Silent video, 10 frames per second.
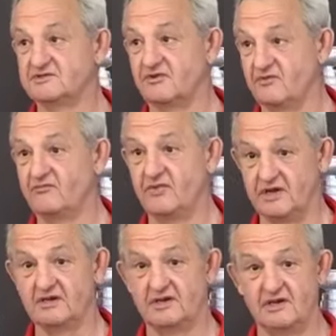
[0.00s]
So,
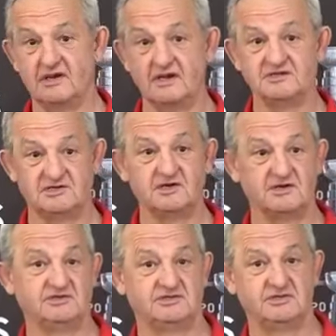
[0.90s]
but in a
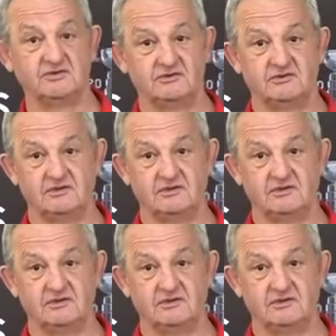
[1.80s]
series, you